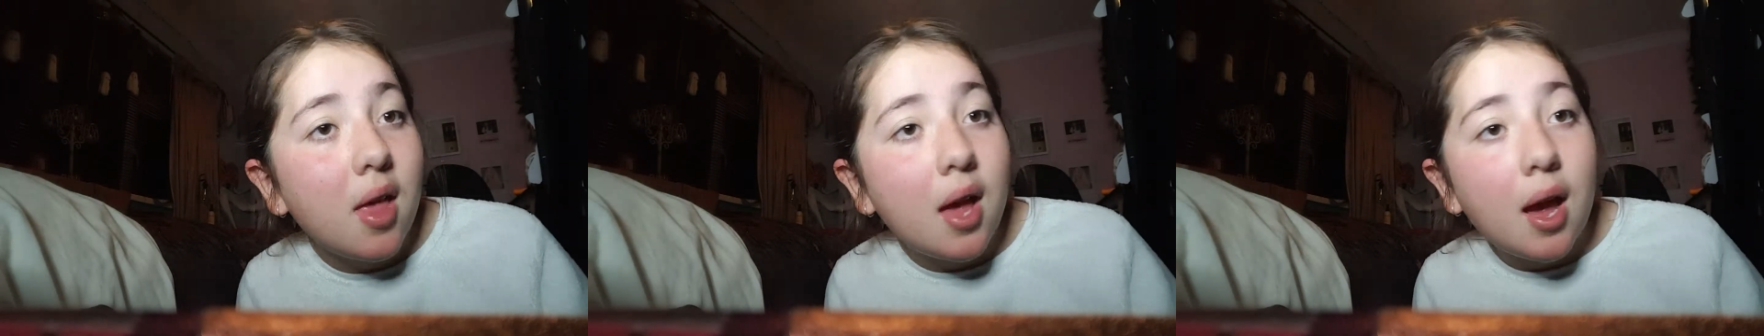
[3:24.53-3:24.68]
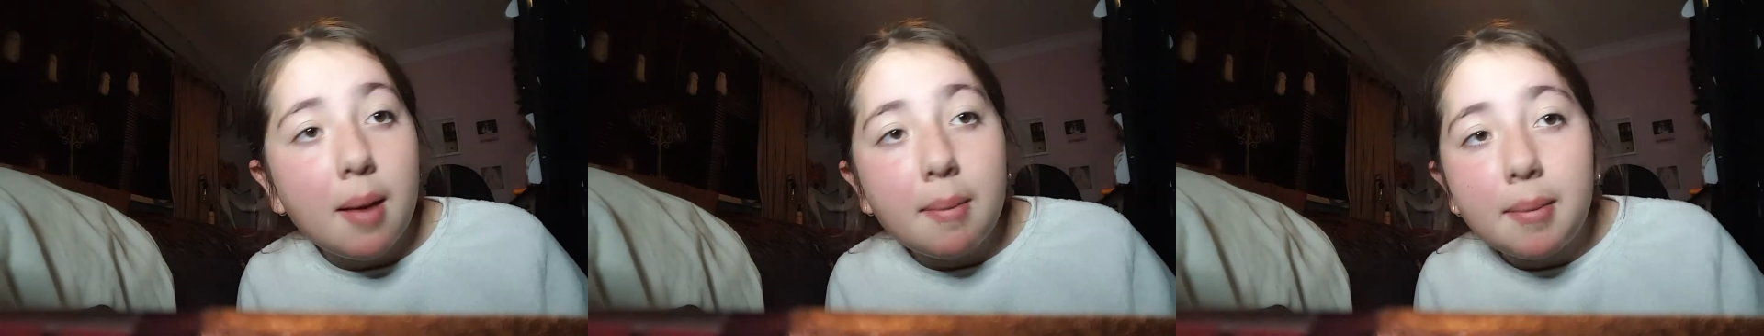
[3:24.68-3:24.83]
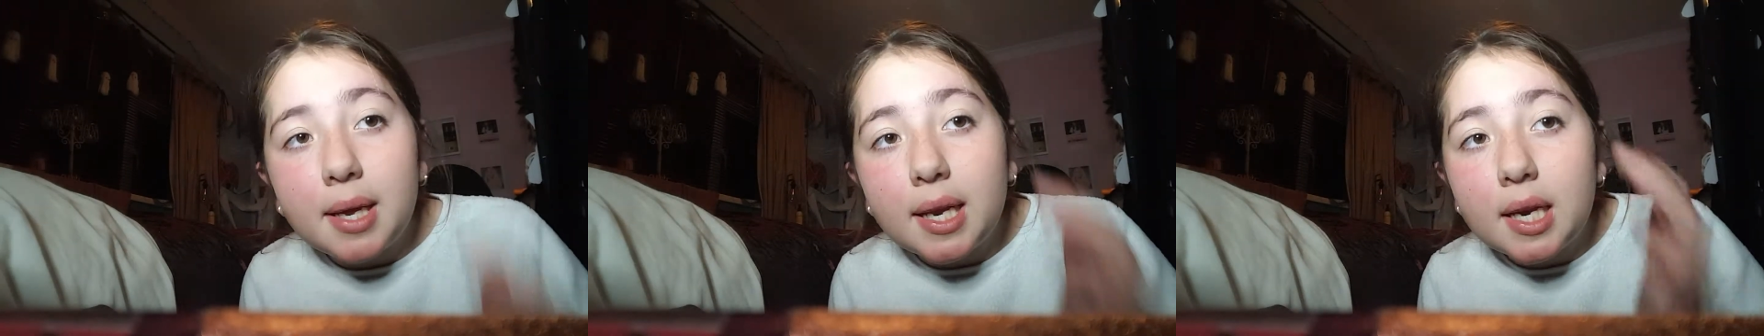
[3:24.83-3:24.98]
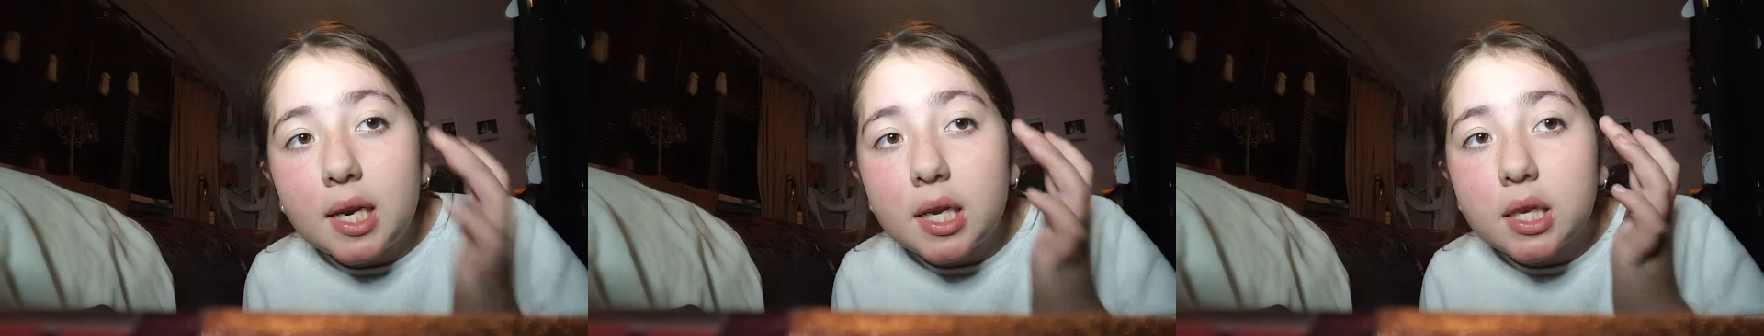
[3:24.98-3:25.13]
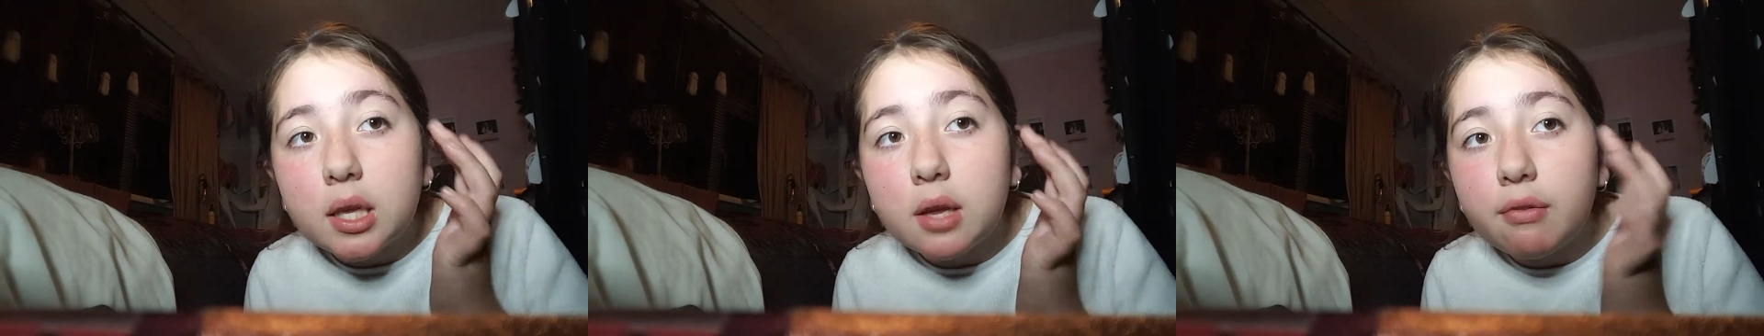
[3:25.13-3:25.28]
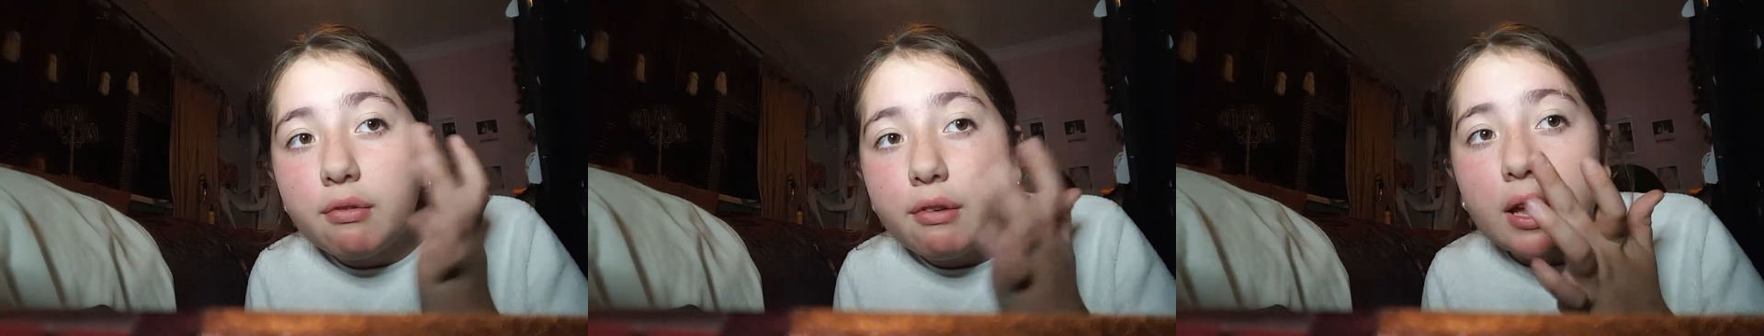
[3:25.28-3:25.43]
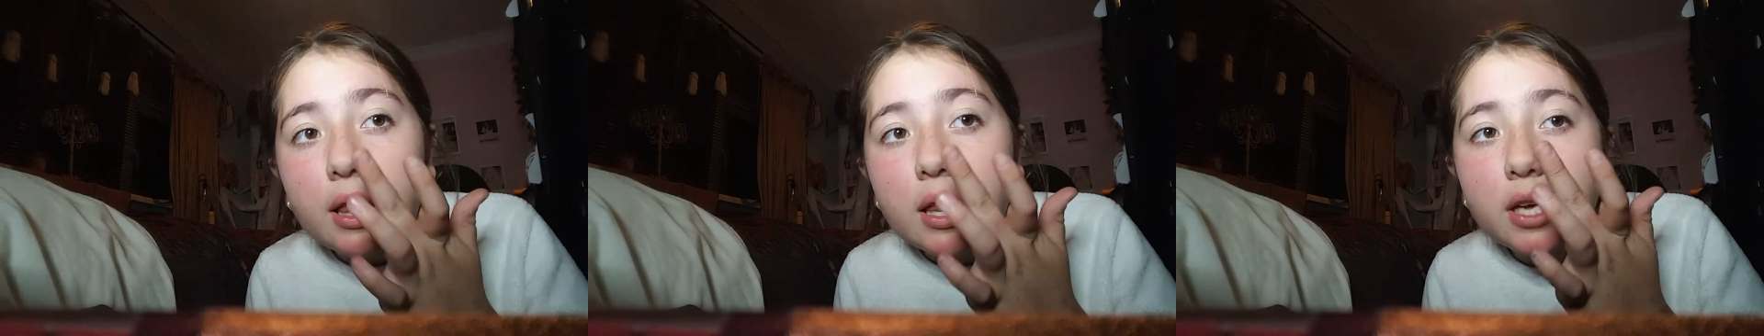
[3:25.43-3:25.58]
I mean, are they
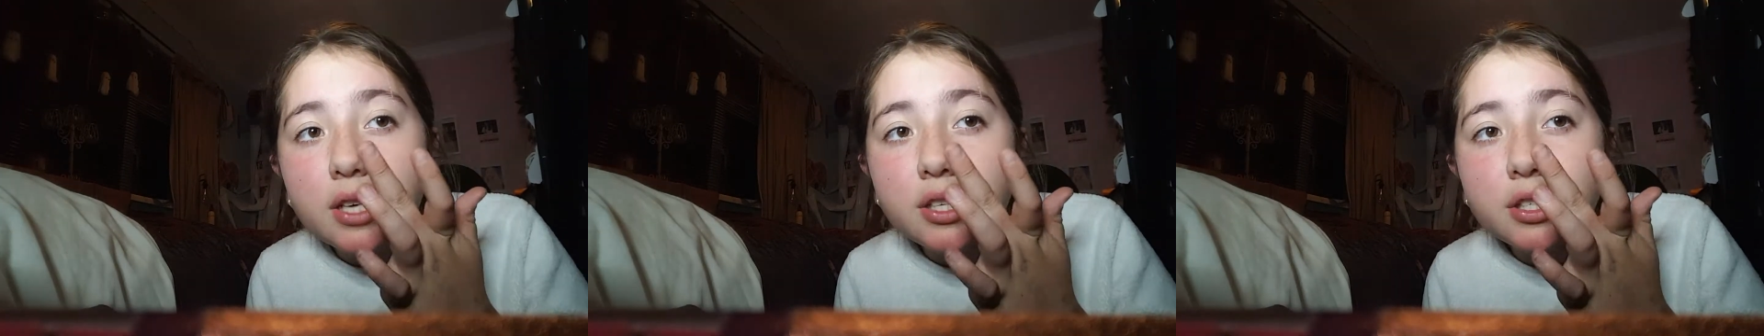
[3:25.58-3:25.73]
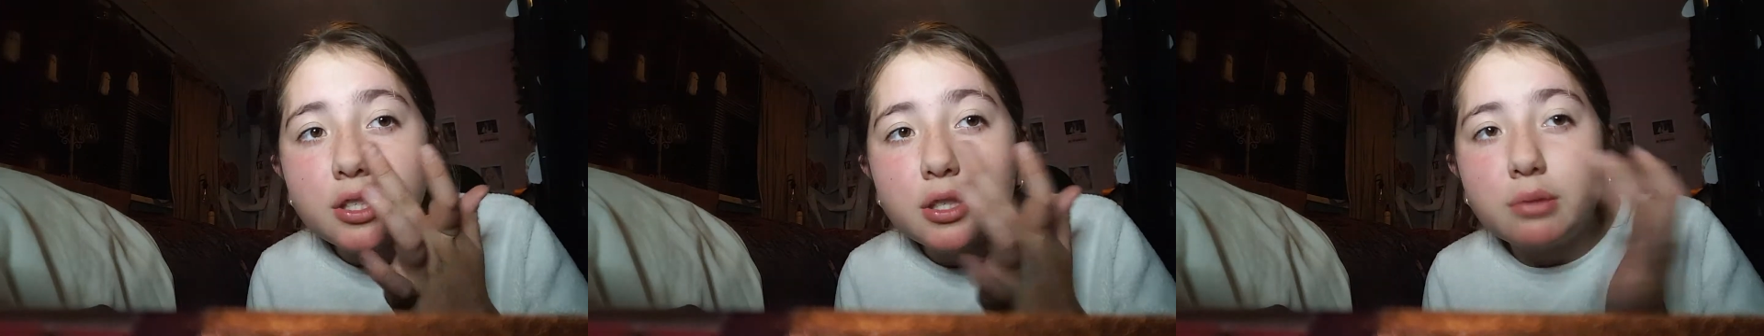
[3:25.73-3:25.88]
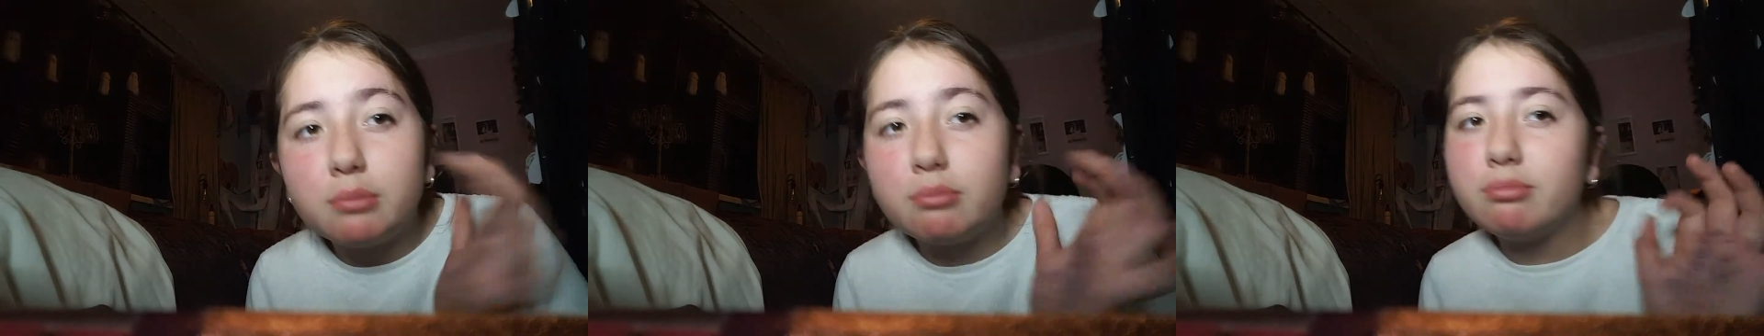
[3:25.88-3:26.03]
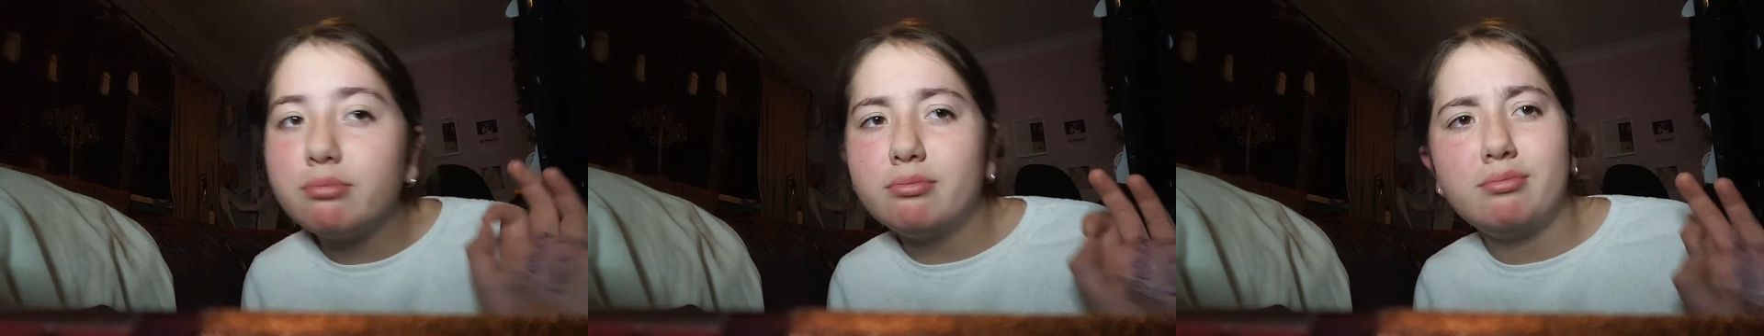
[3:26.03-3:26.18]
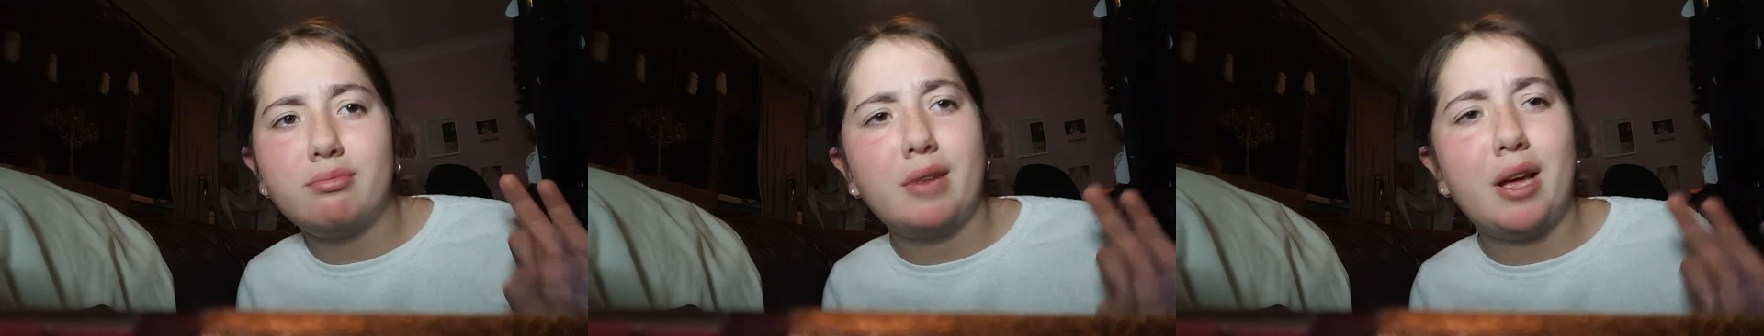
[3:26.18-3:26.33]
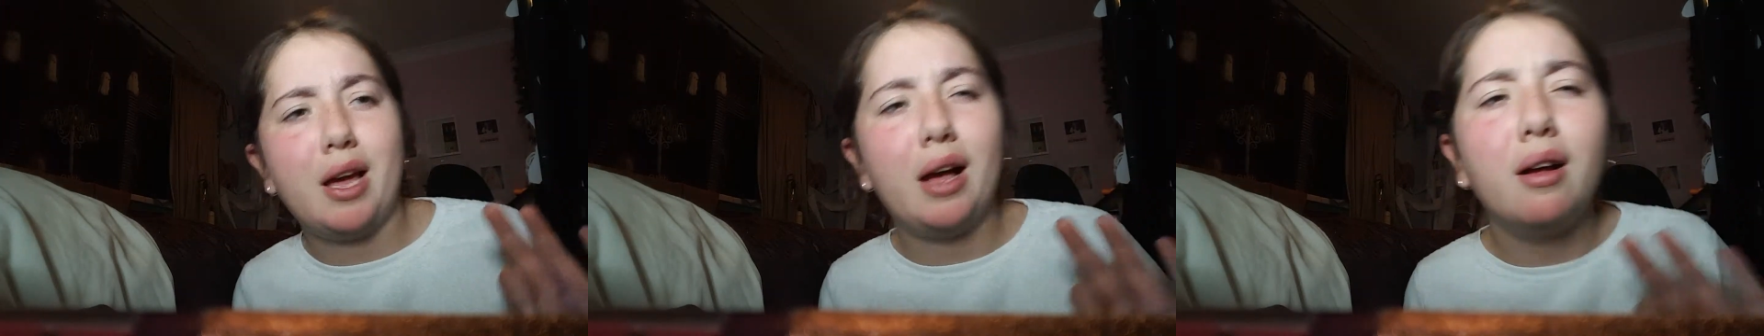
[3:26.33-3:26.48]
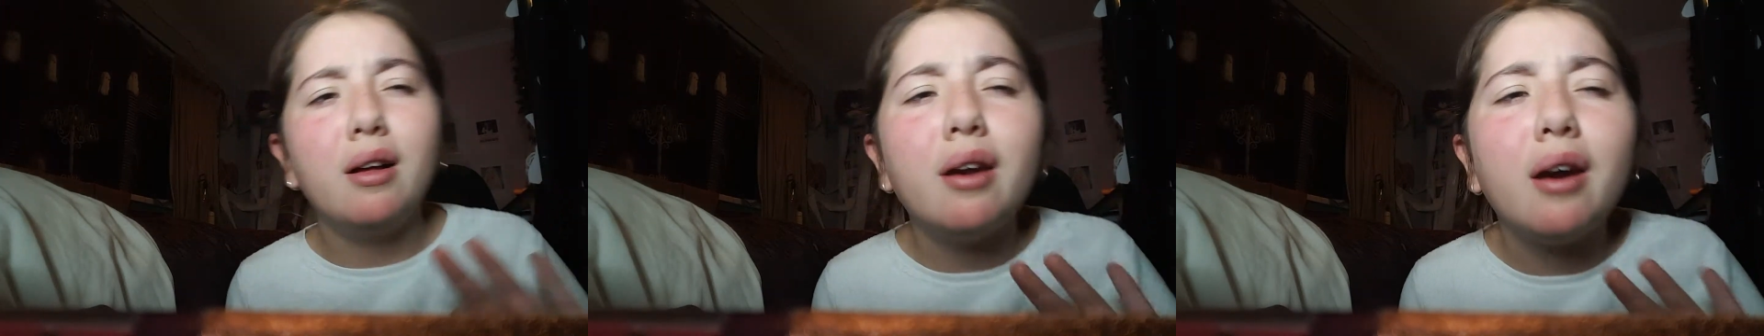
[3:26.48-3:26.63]
fake lashes?
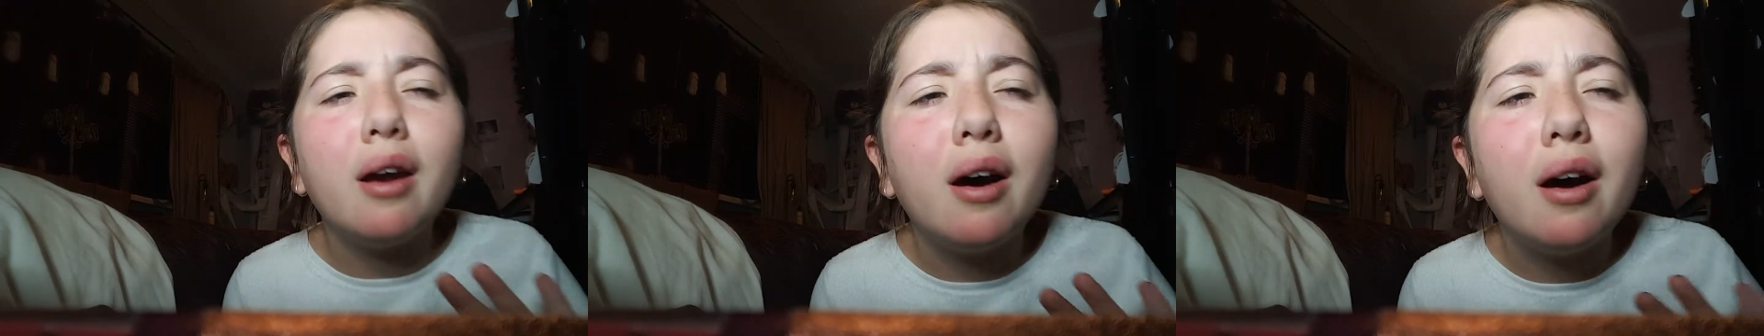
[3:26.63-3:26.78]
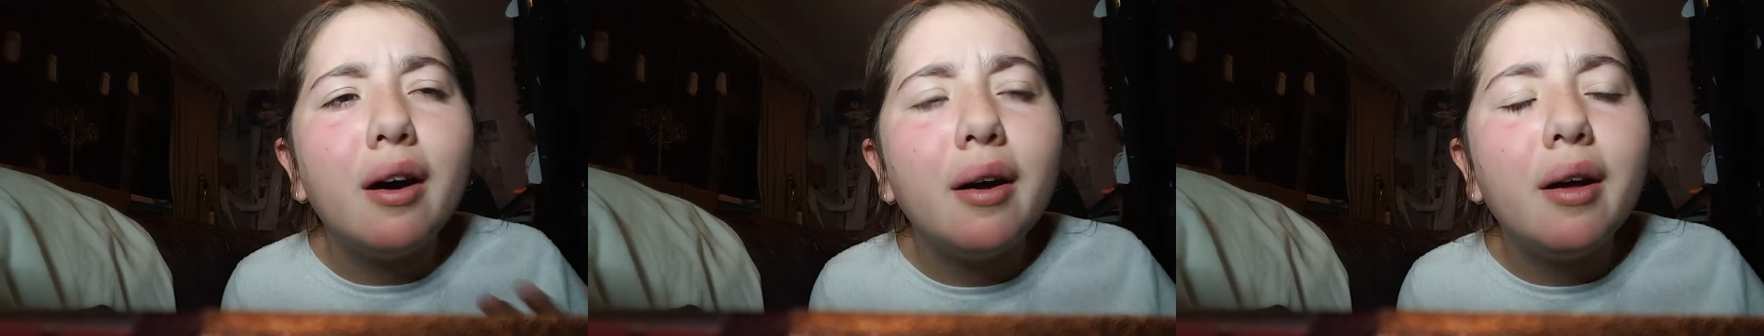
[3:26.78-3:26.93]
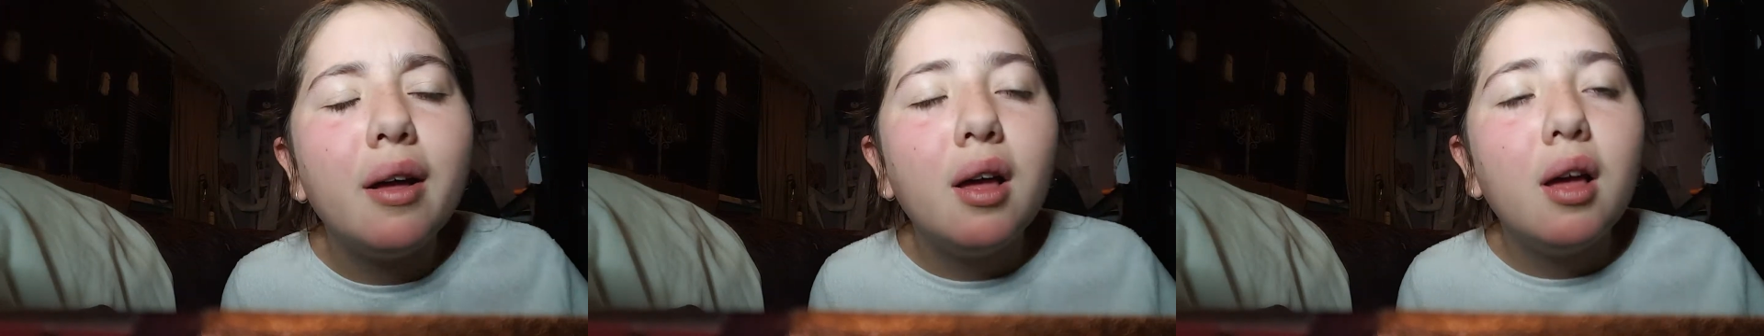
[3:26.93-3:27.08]
Hell no.